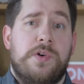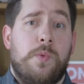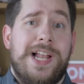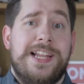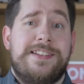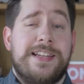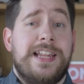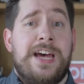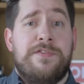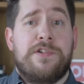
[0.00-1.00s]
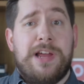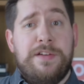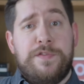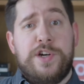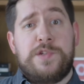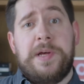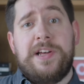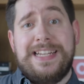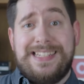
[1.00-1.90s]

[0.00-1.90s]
While it didn't have great first party